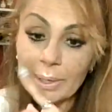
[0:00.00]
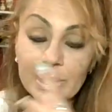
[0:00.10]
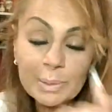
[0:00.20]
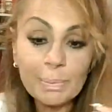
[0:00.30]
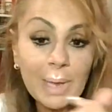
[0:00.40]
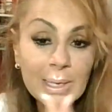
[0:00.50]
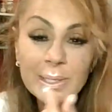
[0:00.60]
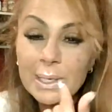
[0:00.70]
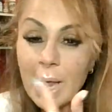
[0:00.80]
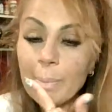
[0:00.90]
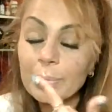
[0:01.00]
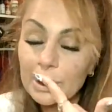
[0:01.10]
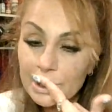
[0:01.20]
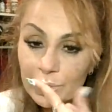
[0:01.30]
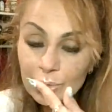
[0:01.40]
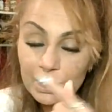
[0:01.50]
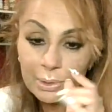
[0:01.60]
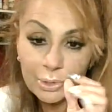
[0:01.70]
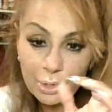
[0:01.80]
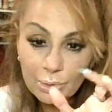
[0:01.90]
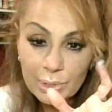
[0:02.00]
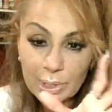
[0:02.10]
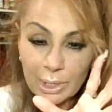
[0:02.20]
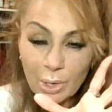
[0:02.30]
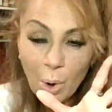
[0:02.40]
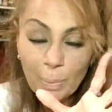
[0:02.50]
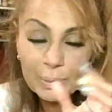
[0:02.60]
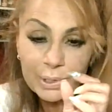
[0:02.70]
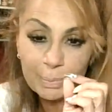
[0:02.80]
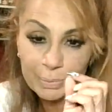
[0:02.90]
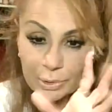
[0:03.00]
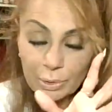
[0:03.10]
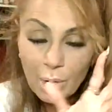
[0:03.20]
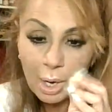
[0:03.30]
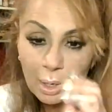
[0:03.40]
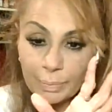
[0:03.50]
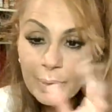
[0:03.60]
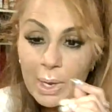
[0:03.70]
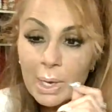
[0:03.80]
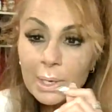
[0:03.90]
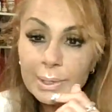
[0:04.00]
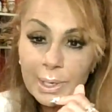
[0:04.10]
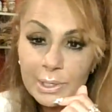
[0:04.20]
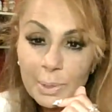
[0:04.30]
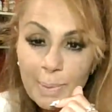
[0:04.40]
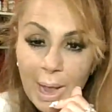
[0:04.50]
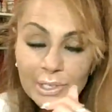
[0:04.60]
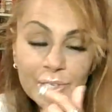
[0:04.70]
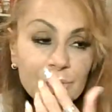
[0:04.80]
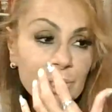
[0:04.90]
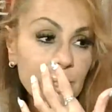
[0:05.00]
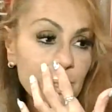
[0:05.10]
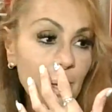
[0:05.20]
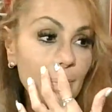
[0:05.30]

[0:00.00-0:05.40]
It's a plastic apparatus that goes in the nose and it opens up your um, nasal passages.